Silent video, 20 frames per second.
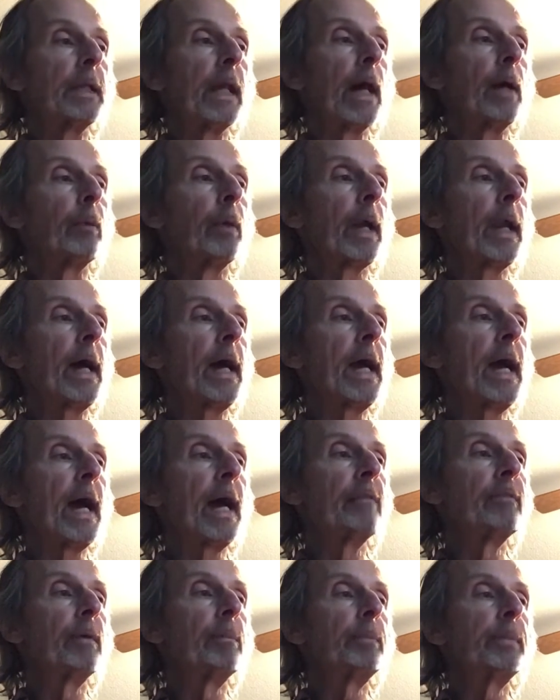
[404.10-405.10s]
Now what I
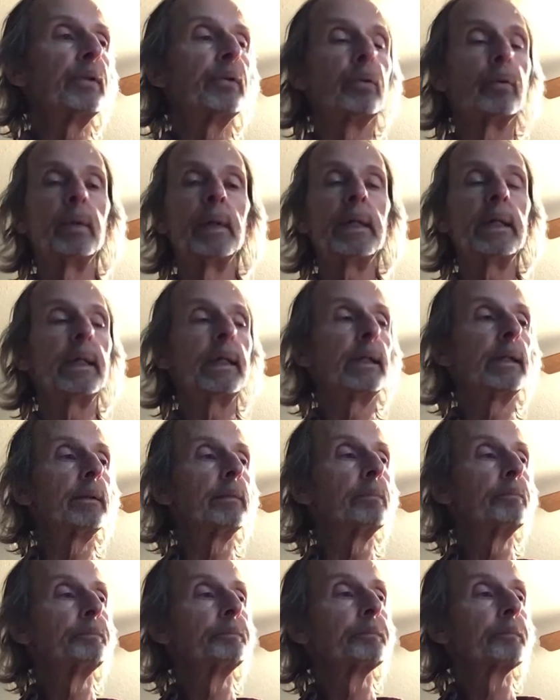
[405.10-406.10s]
have in
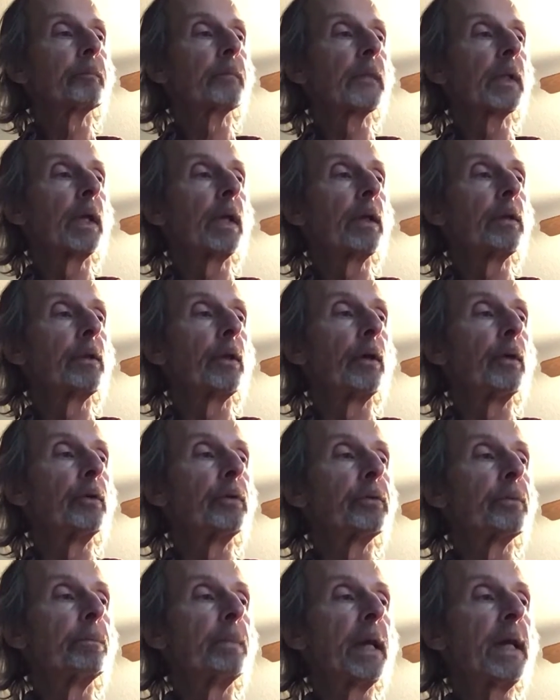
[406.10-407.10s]
between
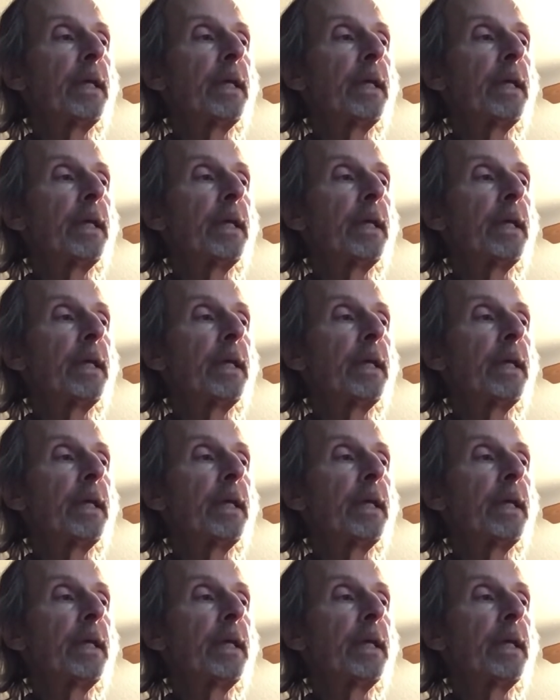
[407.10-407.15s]
those